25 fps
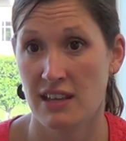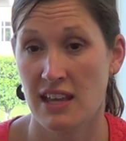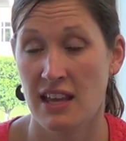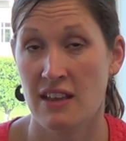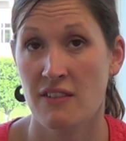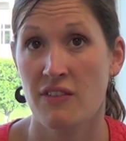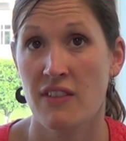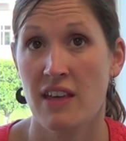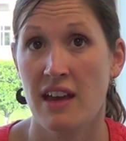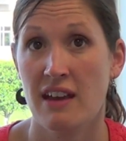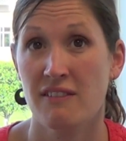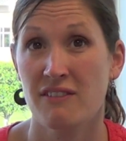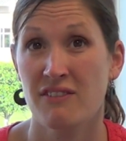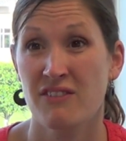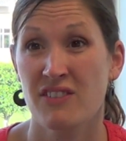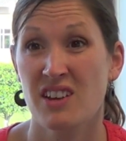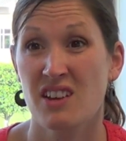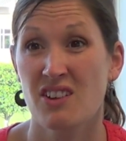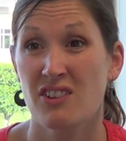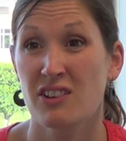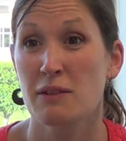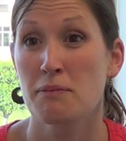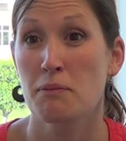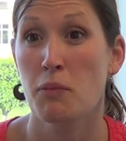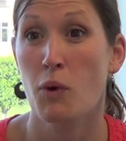in that
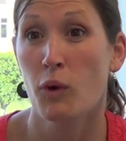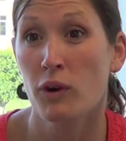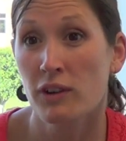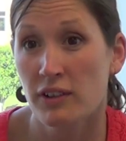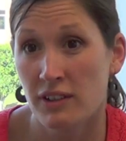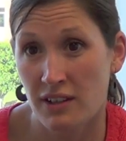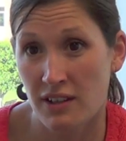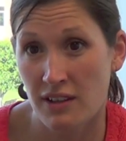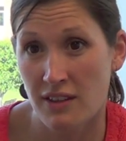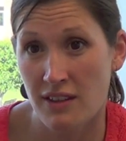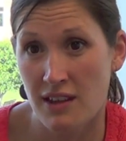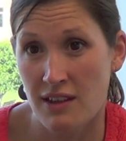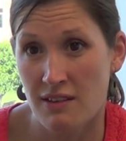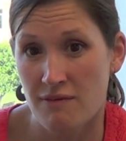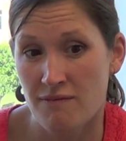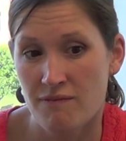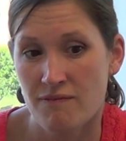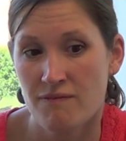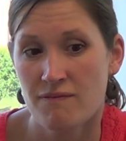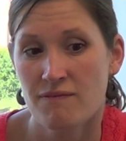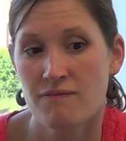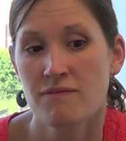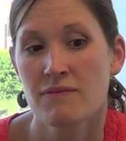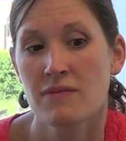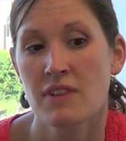feel important to
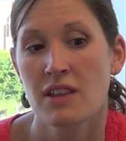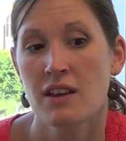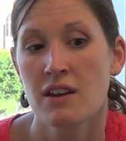them.